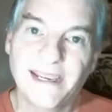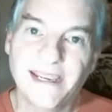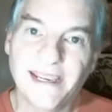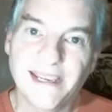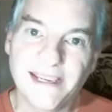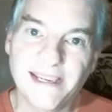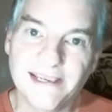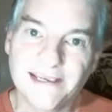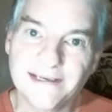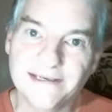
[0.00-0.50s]

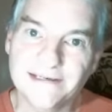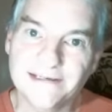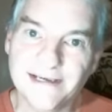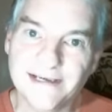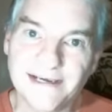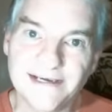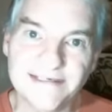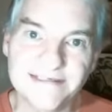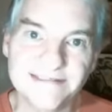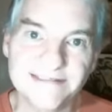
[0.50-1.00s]
And
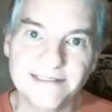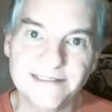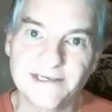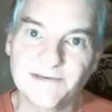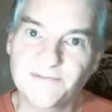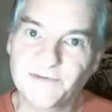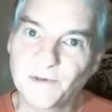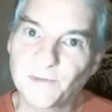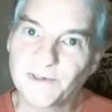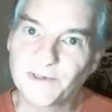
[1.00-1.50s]
guys,
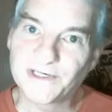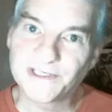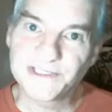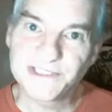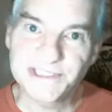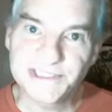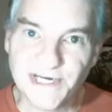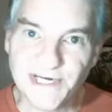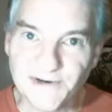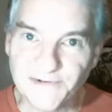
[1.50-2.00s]
if you want to
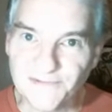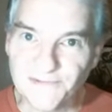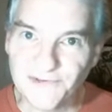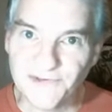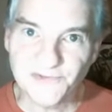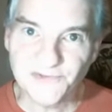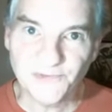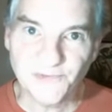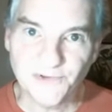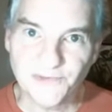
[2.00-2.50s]
share
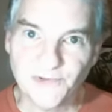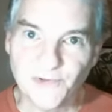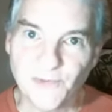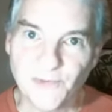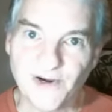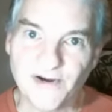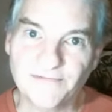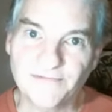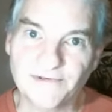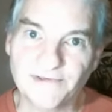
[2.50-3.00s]
this with
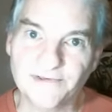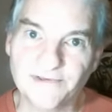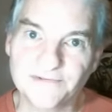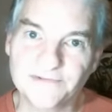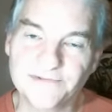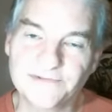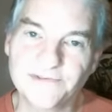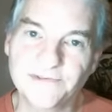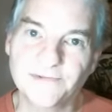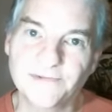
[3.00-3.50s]
whoever
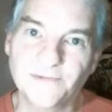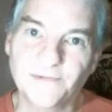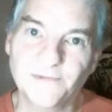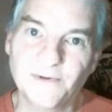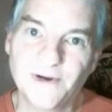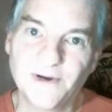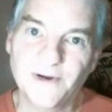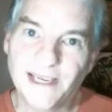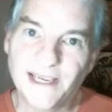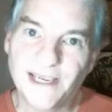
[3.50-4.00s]
to
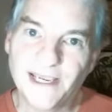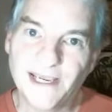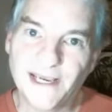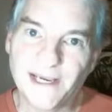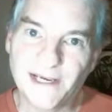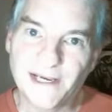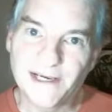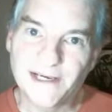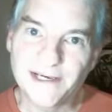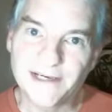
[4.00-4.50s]

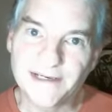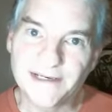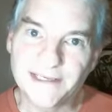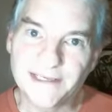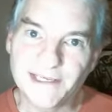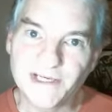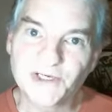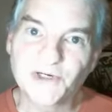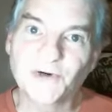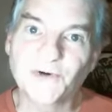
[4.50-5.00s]
uh,
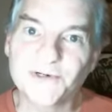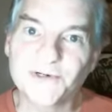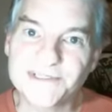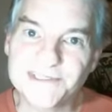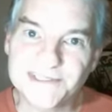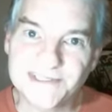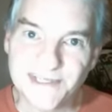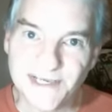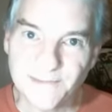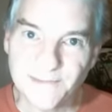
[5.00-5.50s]

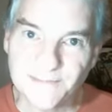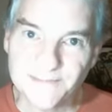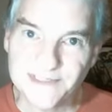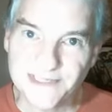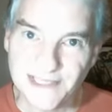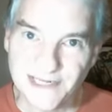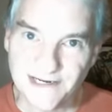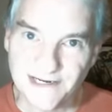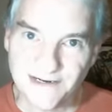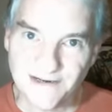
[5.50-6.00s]
encourage them to
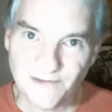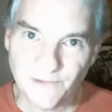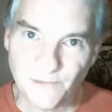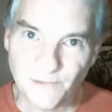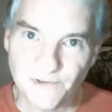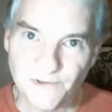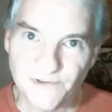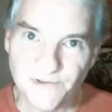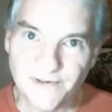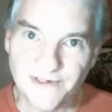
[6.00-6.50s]
get into the
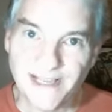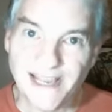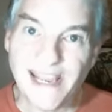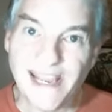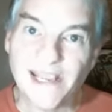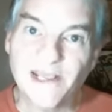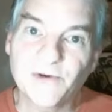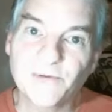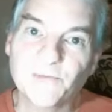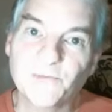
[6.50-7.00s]
Word
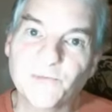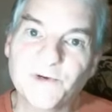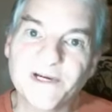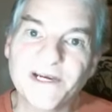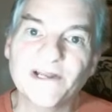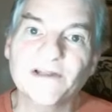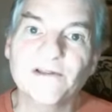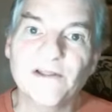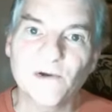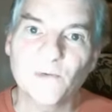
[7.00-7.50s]
and read
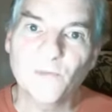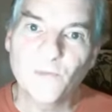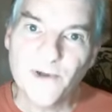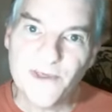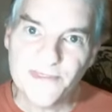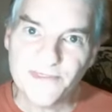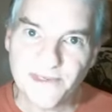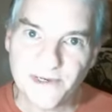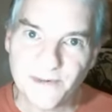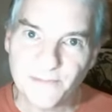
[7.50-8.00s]
along
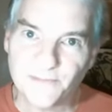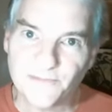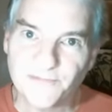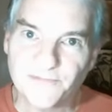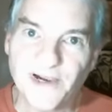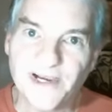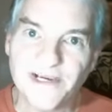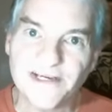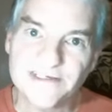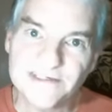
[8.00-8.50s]
with them.
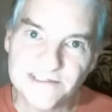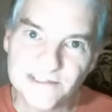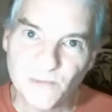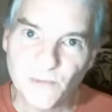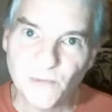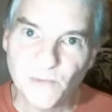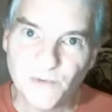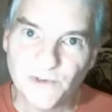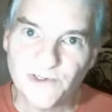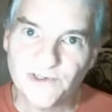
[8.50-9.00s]
Find
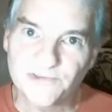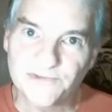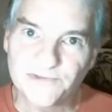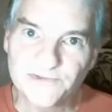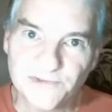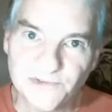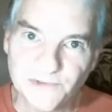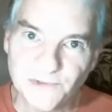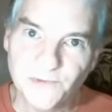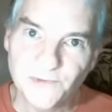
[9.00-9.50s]
someone
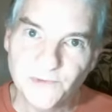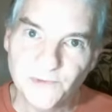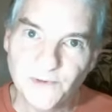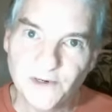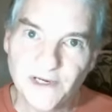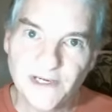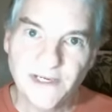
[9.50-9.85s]
to